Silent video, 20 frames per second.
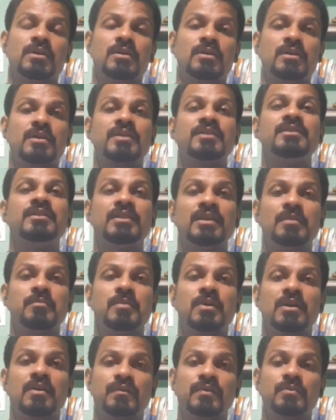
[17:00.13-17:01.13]
or the
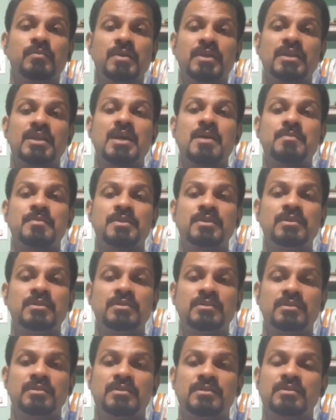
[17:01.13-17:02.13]
number of human
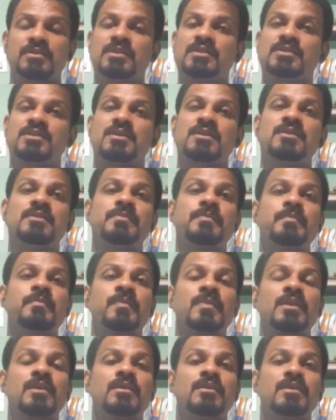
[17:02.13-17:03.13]
capital, such as
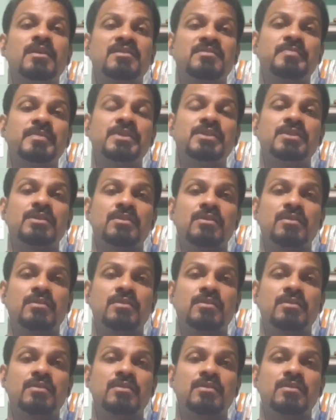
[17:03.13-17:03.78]
expenditure